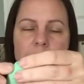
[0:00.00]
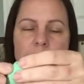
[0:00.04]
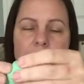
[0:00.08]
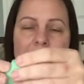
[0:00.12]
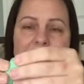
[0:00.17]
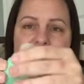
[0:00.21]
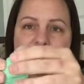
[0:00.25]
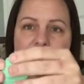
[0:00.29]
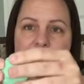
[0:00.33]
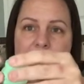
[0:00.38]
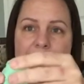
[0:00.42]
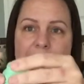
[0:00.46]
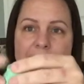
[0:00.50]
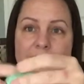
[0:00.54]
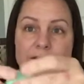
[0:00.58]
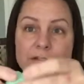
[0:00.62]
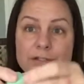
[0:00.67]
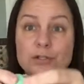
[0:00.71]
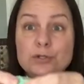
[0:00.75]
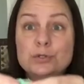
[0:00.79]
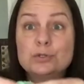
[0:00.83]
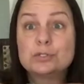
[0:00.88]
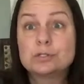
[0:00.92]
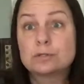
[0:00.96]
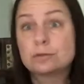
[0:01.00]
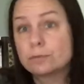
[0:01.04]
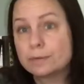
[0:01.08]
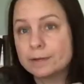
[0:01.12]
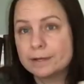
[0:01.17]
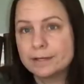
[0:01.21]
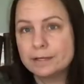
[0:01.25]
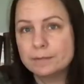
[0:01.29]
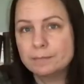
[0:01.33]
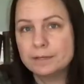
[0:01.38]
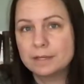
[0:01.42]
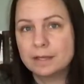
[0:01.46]
Actually, I used
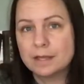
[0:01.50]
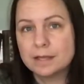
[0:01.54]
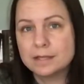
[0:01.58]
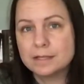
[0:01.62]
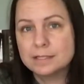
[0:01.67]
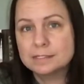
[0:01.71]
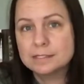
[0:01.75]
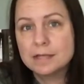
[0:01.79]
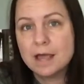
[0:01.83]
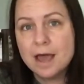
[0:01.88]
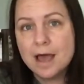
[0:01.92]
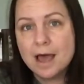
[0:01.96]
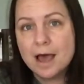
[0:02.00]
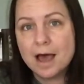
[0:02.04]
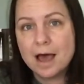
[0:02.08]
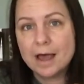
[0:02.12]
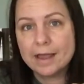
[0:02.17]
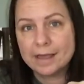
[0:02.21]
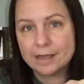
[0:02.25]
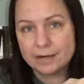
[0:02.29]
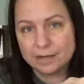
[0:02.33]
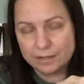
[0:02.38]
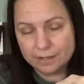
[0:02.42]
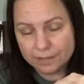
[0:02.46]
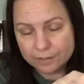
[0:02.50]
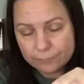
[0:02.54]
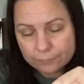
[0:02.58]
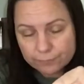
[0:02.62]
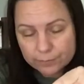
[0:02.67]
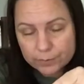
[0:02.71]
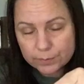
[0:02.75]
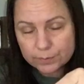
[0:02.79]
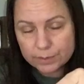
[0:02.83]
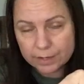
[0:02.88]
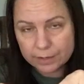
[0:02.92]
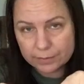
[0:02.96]
3 because I added in
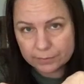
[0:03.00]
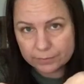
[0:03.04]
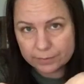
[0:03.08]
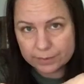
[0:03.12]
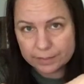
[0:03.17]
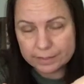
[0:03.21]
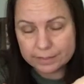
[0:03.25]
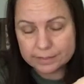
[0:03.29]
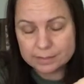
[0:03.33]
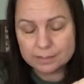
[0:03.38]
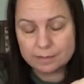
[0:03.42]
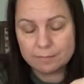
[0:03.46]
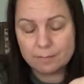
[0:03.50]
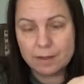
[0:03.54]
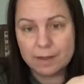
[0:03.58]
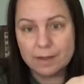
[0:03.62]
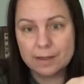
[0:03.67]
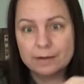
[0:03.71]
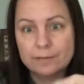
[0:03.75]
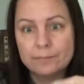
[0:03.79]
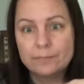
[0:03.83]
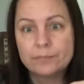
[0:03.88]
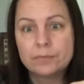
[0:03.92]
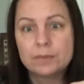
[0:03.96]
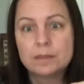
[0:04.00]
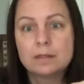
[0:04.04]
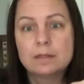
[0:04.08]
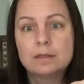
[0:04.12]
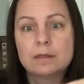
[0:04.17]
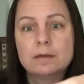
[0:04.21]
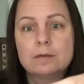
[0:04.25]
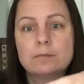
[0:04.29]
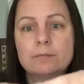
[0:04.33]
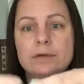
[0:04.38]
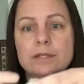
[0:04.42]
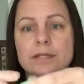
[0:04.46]
food coloring into mine.
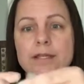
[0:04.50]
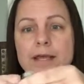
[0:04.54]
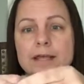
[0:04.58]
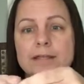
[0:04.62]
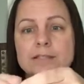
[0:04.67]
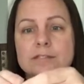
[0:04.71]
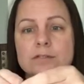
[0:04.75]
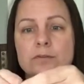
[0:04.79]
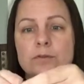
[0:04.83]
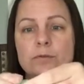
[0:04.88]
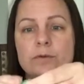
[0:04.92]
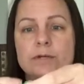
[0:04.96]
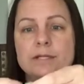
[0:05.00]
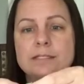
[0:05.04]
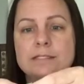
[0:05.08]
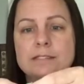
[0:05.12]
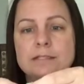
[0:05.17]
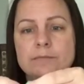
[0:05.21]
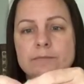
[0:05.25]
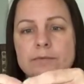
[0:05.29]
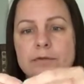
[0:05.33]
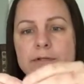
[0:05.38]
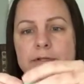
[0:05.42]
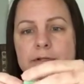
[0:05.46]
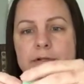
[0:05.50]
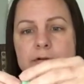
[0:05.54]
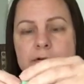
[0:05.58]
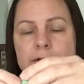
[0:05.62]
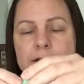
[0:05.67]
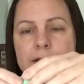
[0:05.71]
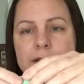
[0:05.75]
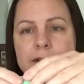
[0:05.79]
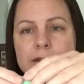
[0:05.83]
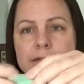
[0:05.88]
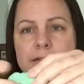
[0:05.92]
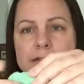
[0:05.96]
But yes, 3 simple
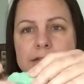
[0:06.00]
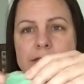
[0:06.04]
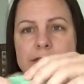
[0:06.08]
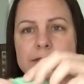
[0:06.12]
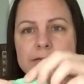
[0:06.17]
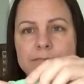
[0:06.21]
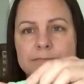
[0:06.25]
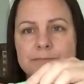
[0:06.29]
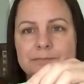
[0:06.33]
ingredients.